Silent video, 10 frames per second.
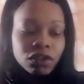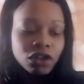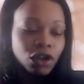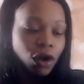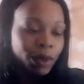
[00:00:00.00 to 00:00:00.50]

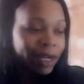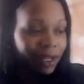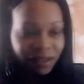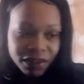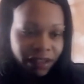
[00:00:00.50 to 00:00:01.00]
to go with
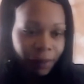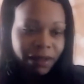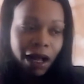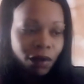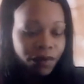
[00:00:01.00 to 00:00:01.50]
like different types
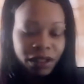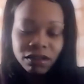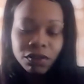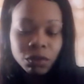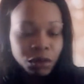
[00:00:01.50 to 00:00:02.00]
of outfits,
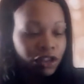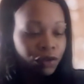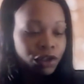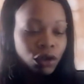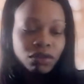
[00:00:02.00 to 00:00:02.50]
different
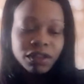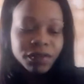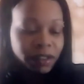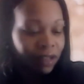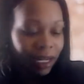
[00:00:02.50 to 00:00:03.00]
materials,
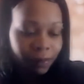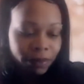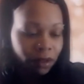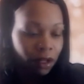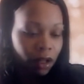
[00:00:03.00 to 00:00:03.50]
different types
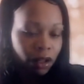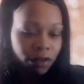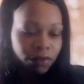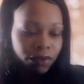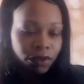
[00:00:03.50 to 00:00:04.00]

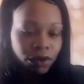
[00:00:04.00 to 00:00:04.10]
of